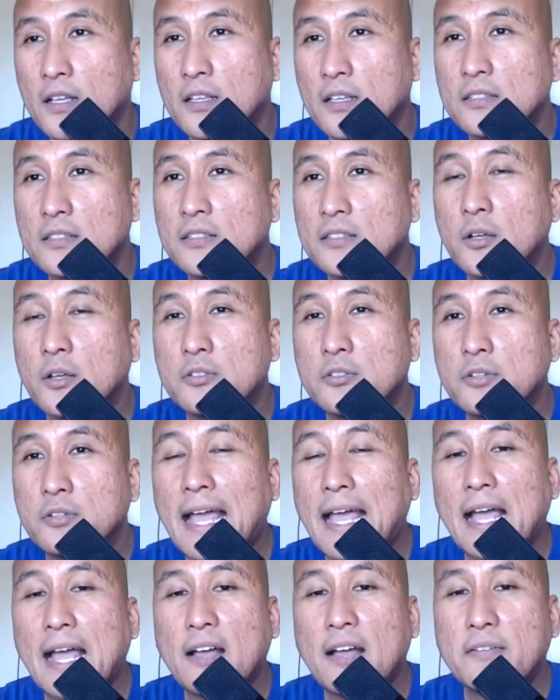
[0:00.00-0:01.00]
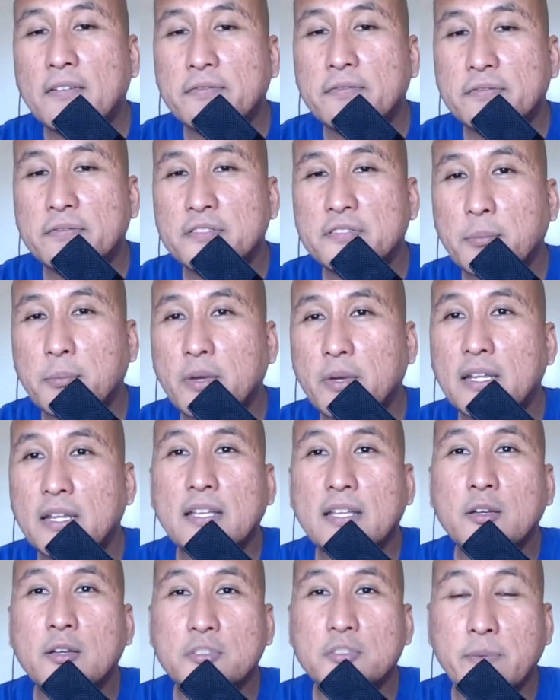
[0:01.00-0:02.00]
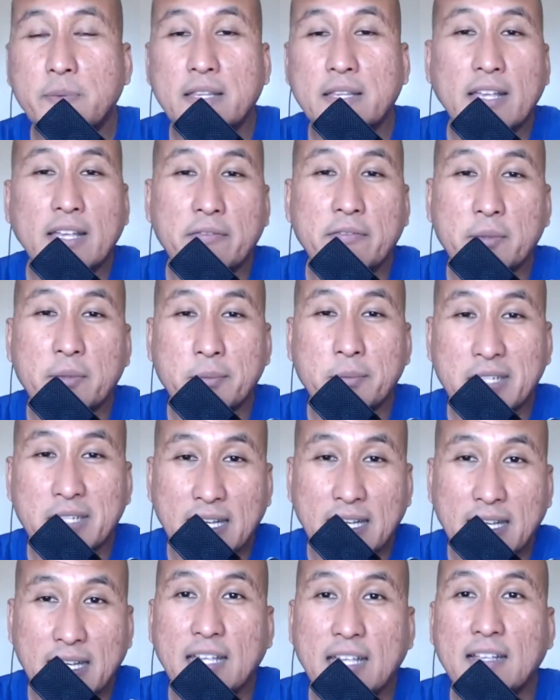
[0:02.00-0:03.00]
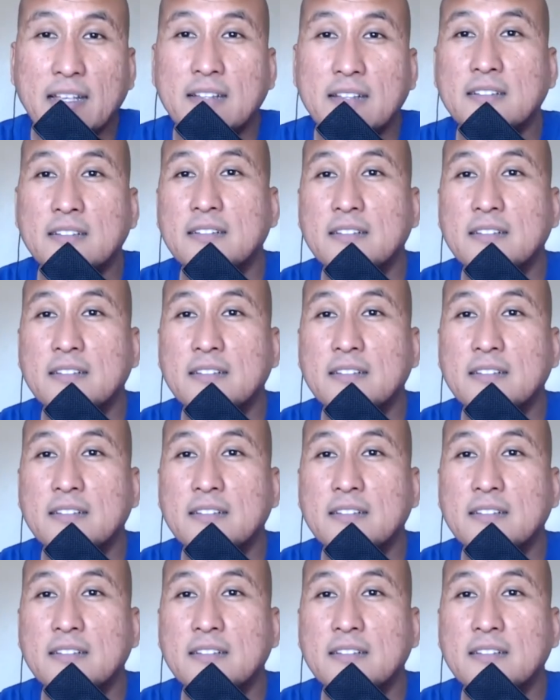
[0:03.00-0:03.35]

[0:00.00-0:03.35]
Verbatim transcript: So to have somebody who's been there from the beginning,